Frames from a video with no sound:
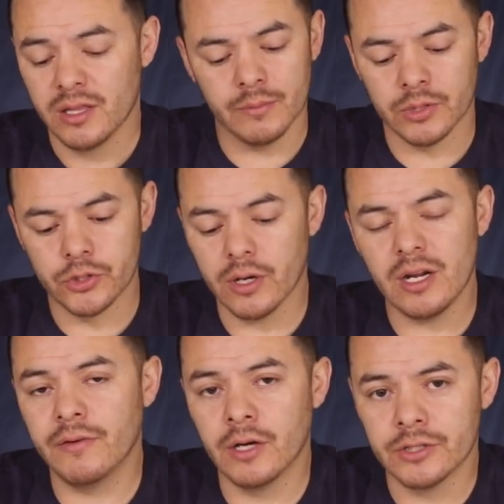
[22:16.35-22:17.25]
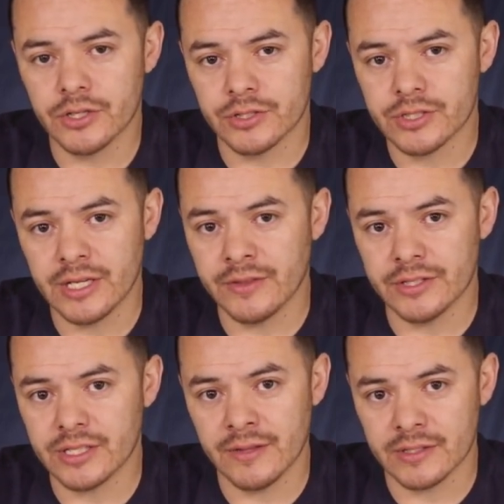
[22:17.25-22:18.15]
The majority of hunters in
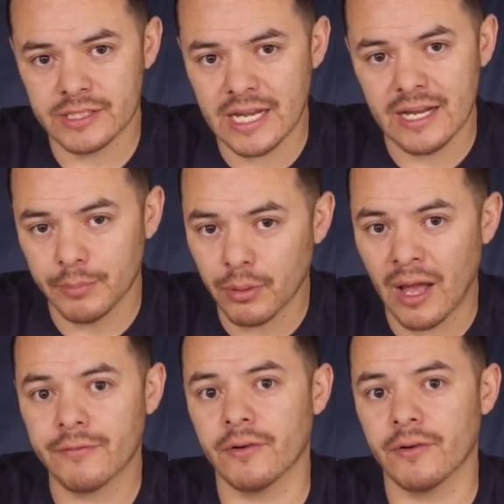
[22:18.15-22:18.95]
the state applying